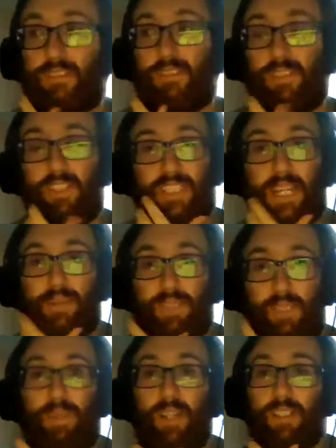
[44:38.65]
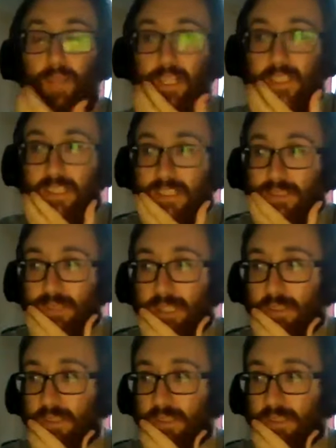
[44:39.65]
just after post-match last week